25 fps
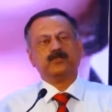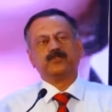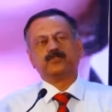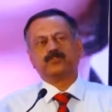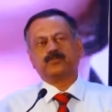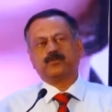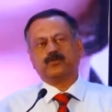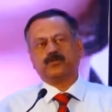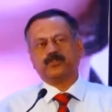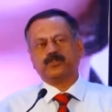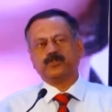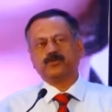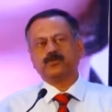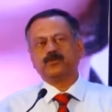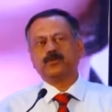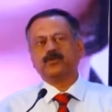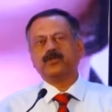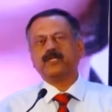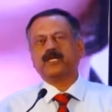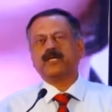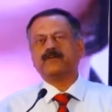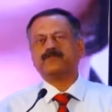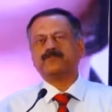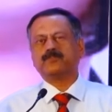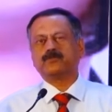So you don't
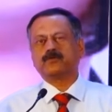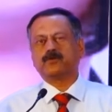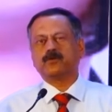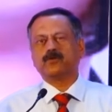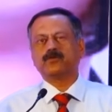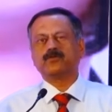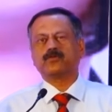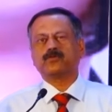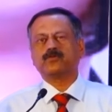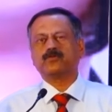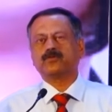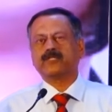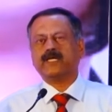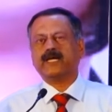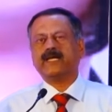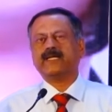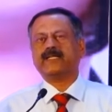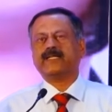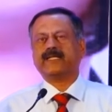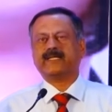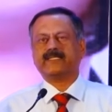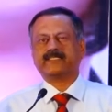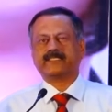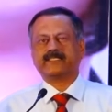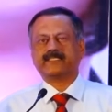have to go through
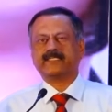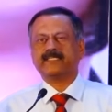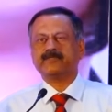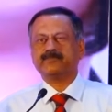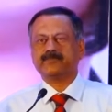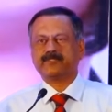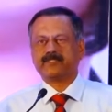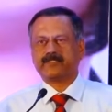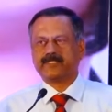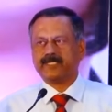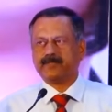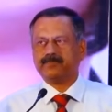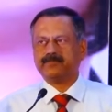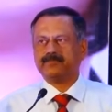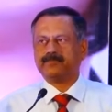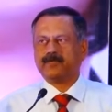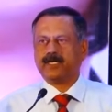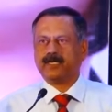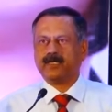that extreme step